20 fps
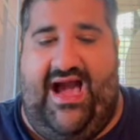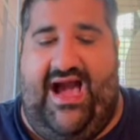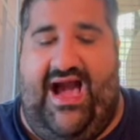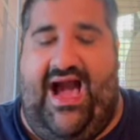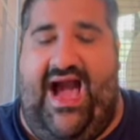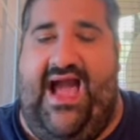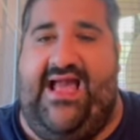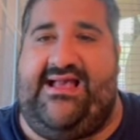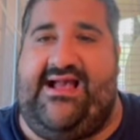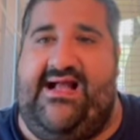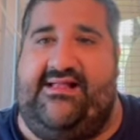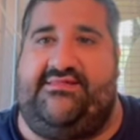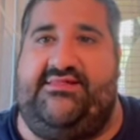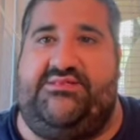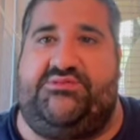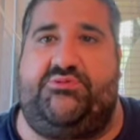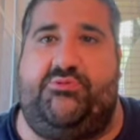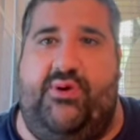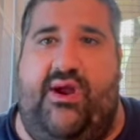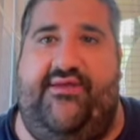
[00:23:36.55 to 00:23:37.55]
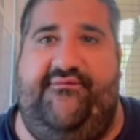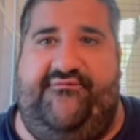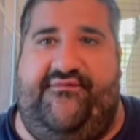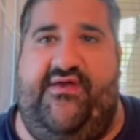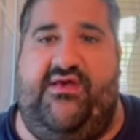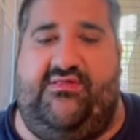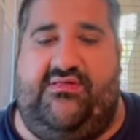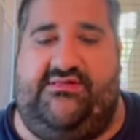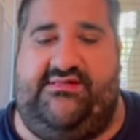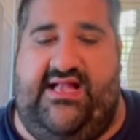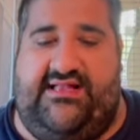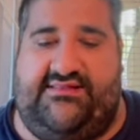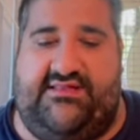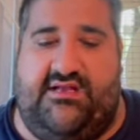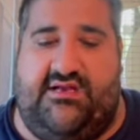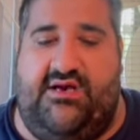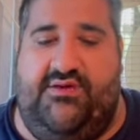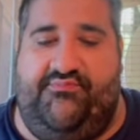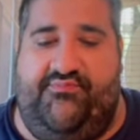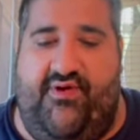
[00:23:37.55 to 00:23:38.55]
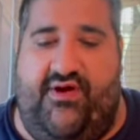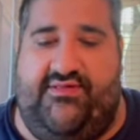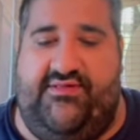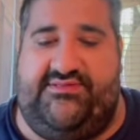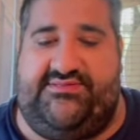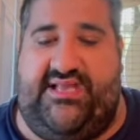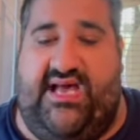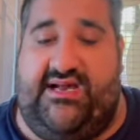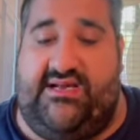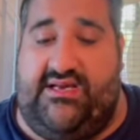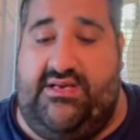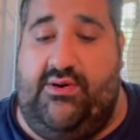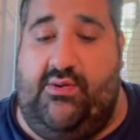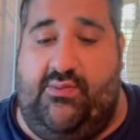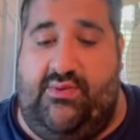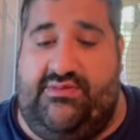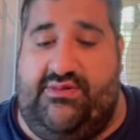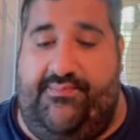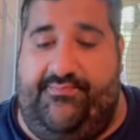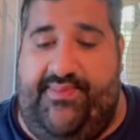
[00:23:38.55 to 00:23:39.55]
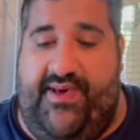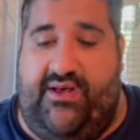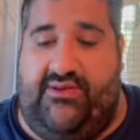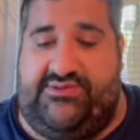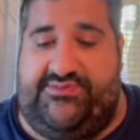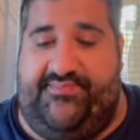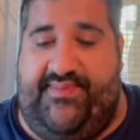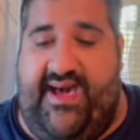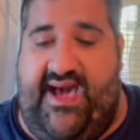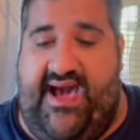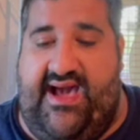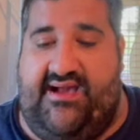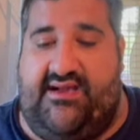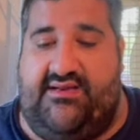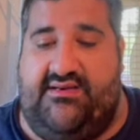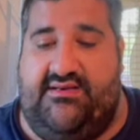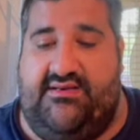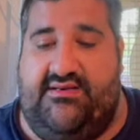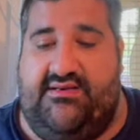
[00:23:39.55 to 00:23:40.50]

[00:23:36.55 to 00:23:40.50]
I got this great feeling that the Good Brothers are going to win the belts back.